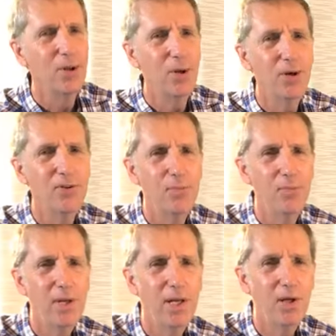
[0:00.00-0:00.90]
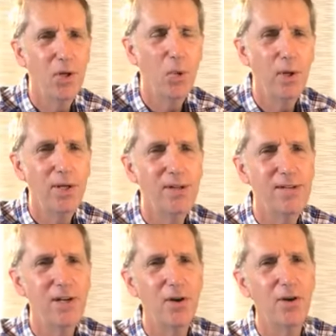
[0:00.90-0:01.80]
Lord, to be your
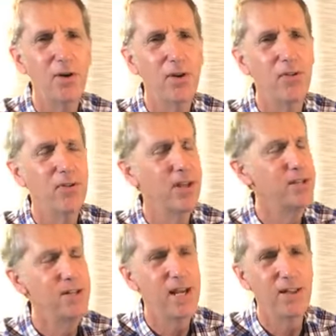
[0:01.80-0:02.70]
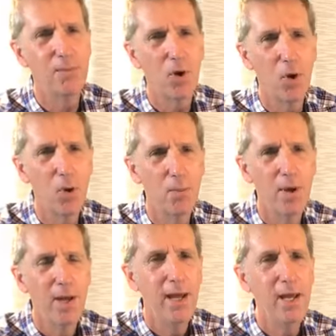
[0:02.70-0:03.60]
witness here on earth and then take them home
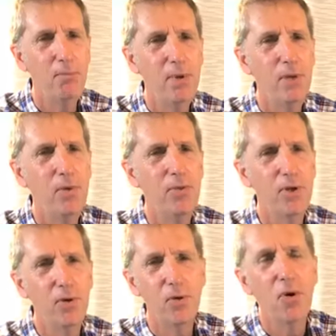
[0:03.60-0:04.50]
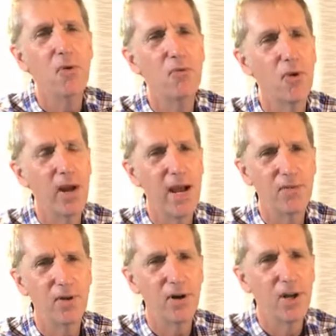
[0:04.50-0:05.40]
and be with you
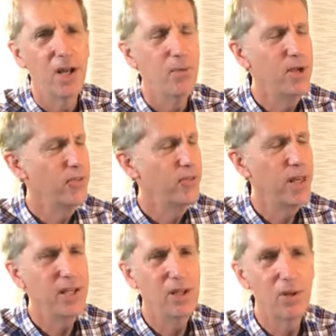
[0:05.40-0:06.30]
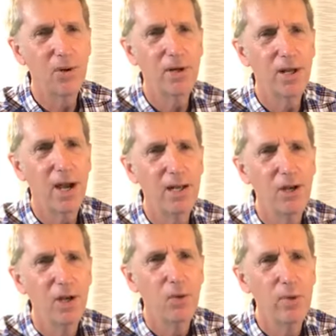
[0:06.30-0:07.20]
forever. And we thank you, Lord
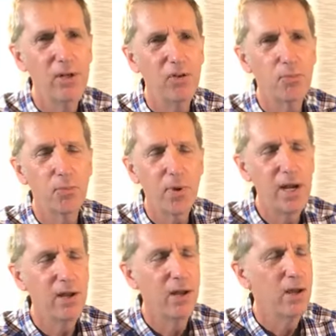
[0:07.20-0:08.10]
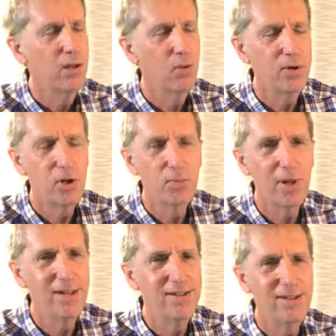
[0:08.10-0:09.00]
God. We just pray, Lord, your
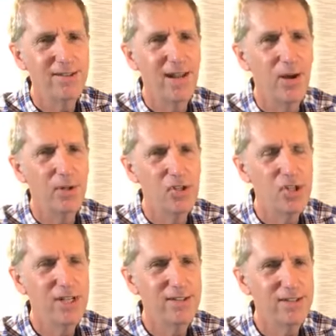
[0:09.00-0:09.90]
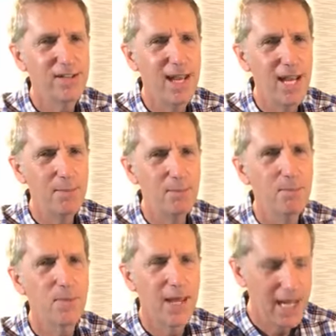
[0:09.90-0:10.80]
blessings now in Jesus' name.
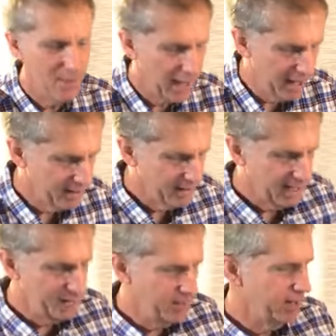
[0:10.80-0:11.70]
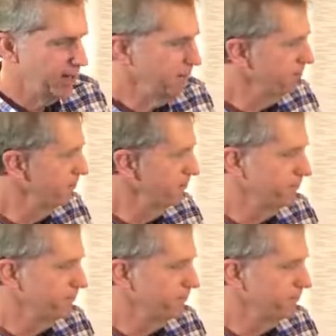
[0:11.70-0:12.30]
Amen. Amen.